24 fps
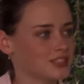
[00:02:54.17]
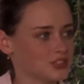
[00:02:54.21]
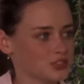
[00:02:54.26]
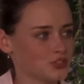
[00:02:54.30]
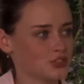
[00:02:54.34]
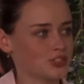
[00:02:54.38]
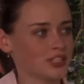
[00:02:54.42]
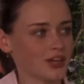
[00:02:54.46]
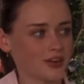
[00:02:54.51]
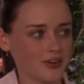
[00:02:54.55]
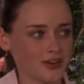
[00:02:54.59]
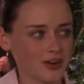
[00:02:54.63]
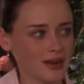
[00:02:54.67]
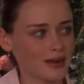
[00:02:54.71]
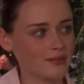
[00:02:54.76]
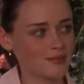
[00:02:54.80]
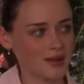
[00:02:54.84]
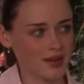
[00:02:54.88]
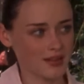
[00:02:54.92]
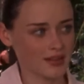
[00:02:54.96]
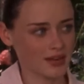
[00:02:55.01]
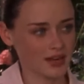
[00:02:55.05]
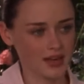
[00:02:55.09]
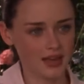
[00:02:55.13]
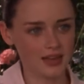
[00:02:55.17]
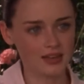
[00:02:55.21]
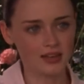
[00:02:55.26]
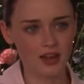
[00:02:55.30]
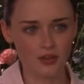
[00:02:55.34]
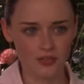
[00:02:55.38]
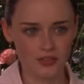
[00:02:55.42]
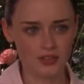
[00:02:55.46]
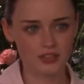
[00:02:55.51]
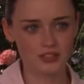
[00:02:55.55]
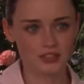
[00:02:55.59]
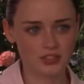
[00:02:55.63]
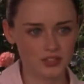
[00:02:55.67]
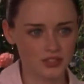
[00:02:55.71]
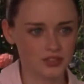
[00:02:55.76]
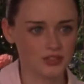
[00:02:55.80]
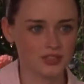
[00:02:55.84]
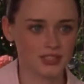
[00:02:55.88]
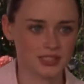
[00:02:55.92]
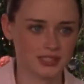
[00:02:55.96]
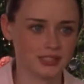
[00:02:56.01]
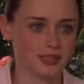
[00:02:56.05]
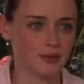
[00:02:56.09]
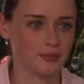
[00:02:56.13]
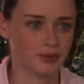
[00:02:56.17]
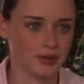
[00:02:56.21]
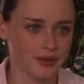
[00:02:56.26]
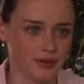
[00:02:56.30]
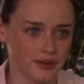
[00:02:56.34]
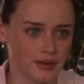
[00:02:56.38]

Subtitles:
did you tell Grandma that I had nothing to do this summer?